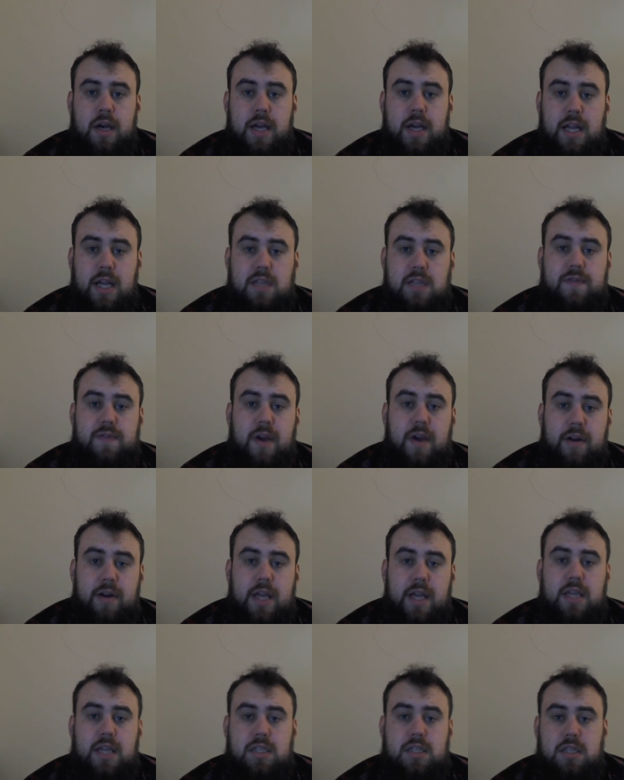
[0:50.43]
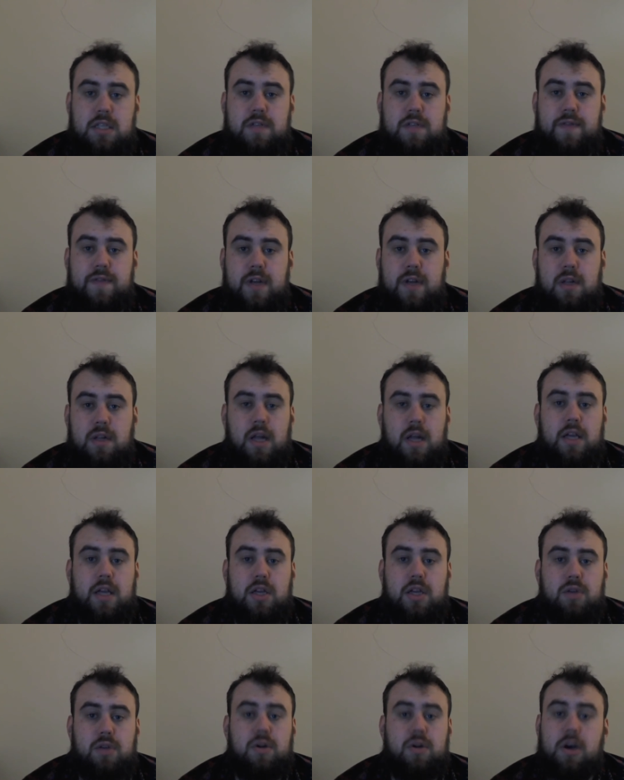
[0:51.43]
it's very easy to feel like
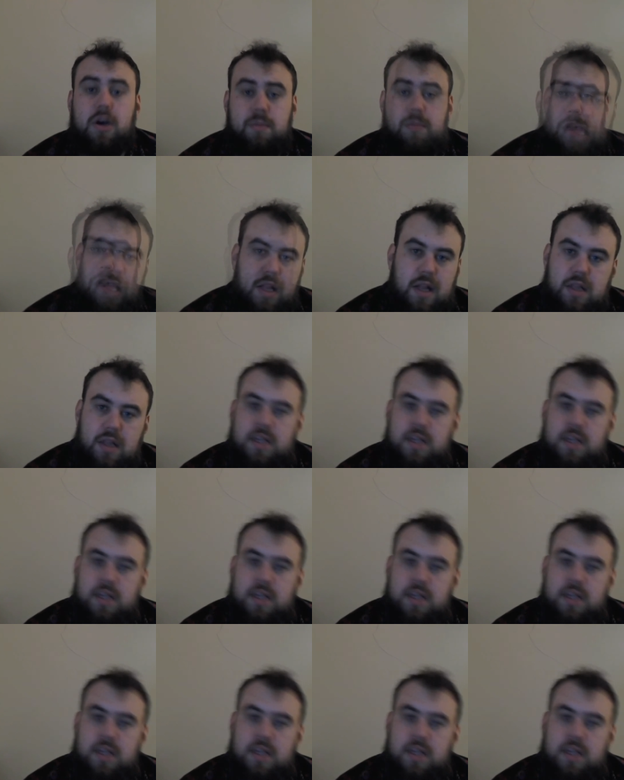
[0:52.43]
you don't belong.